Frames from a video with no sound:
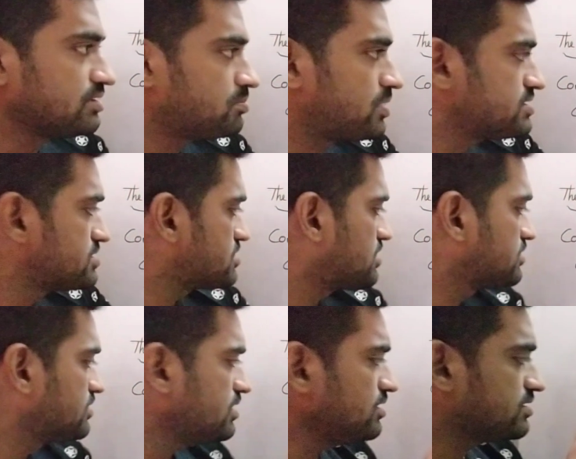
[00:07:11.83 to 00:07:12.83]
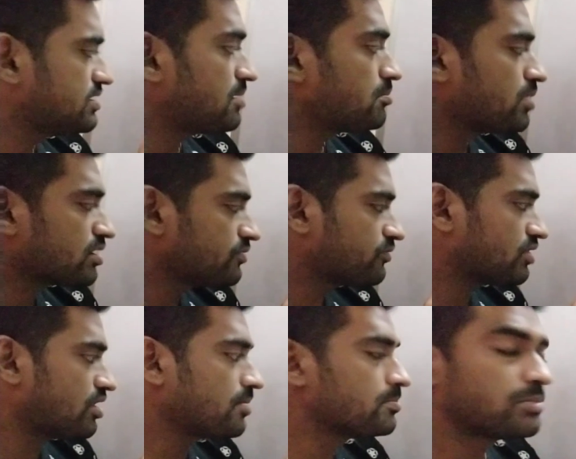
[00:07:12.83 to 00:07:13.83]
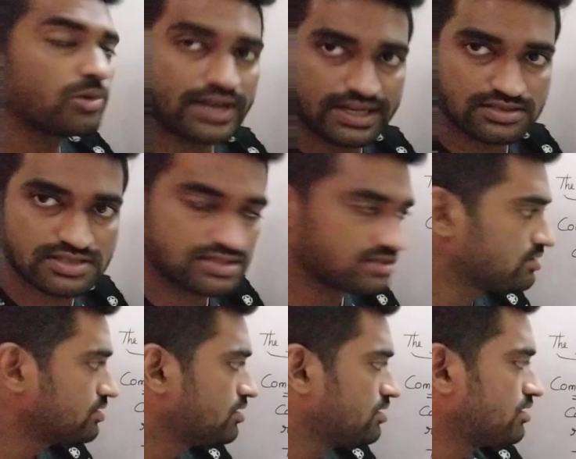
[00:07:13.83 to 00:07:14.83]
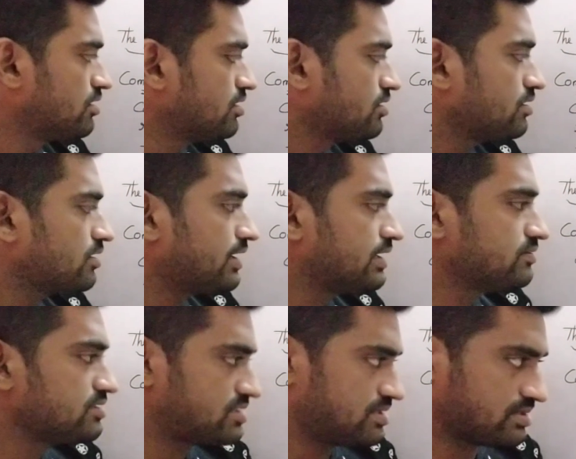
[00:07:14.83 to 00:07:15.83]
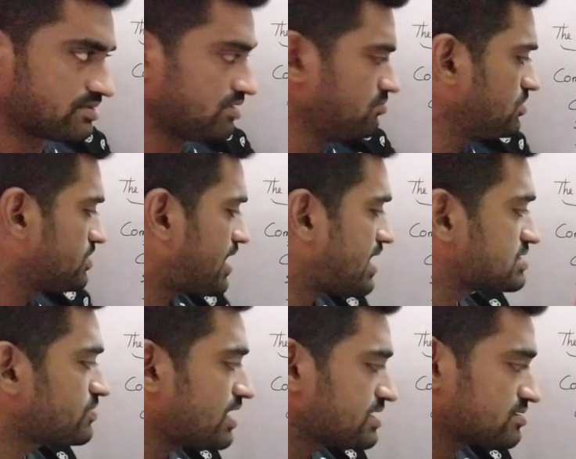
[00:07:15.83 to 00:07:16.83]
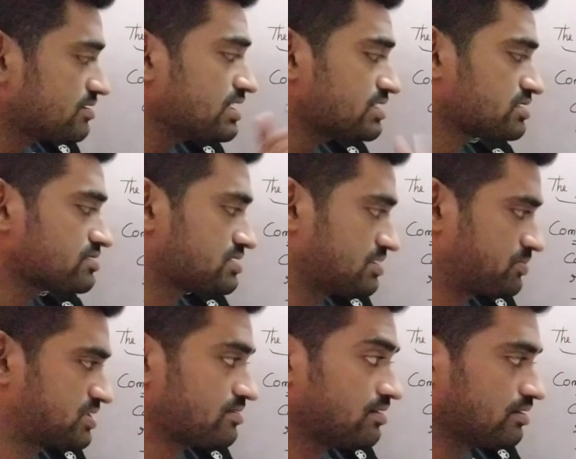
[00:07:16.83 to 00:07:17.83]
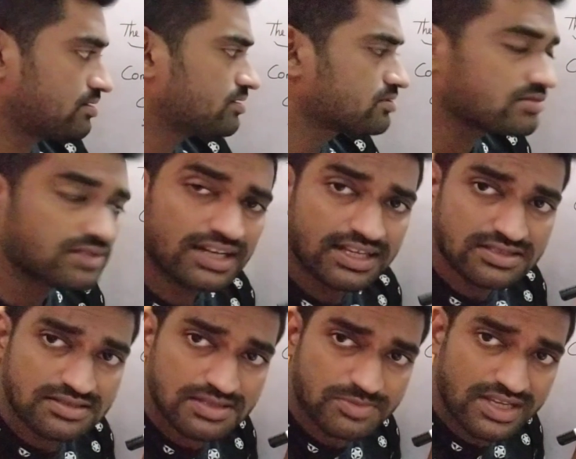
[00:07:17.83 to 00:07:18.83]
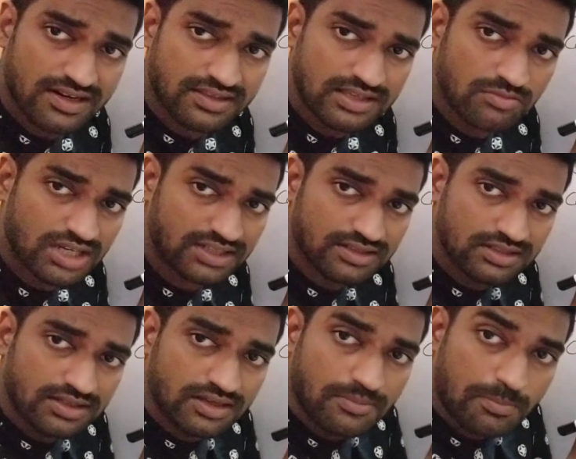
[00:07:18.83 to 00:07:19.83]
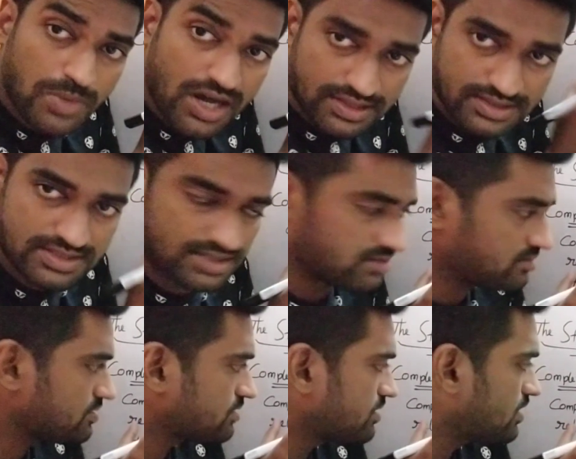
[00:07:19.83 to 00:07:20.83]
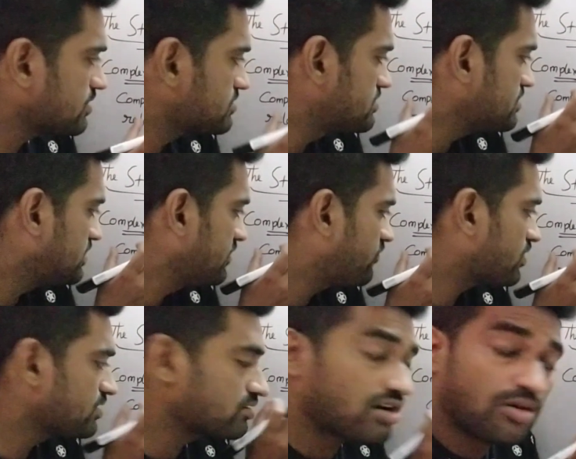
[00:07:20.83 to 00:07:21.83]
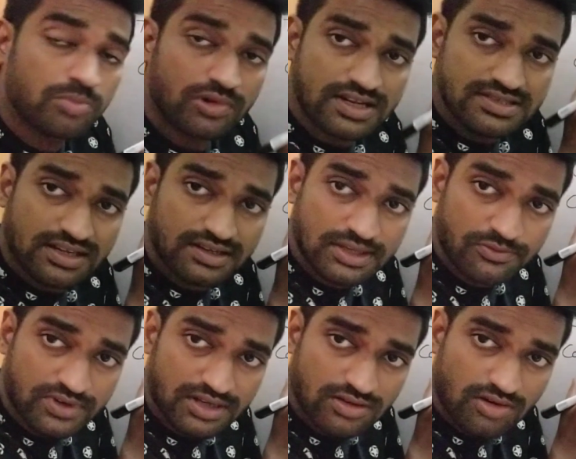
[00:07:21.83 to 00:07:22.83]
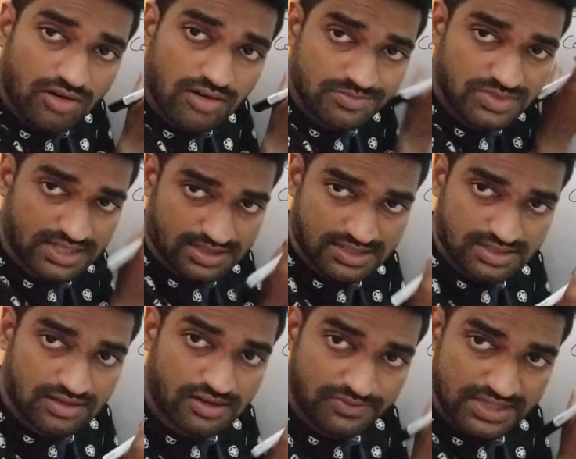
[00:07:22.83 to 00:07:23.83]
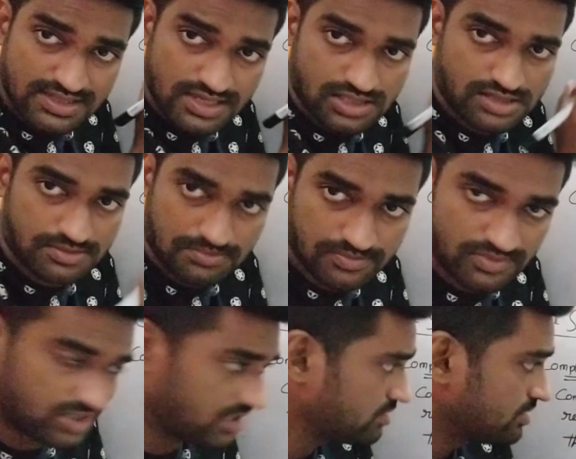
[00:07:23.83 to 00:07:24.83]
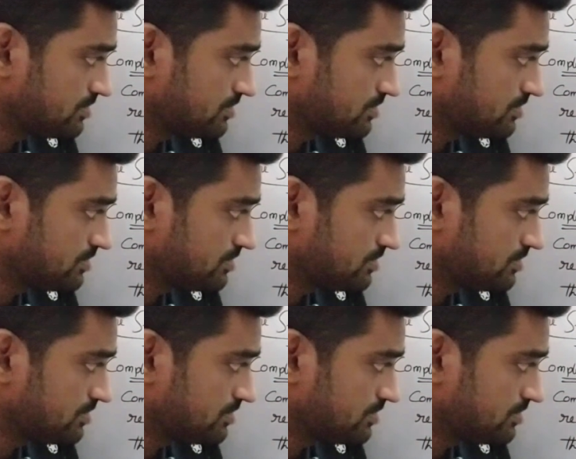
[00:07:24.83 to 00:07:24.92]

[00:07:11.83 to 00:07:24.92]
depends on the number of components in the system as well as relationships. So relationships are nothing but paths that connects the different components or different objects of the system, right?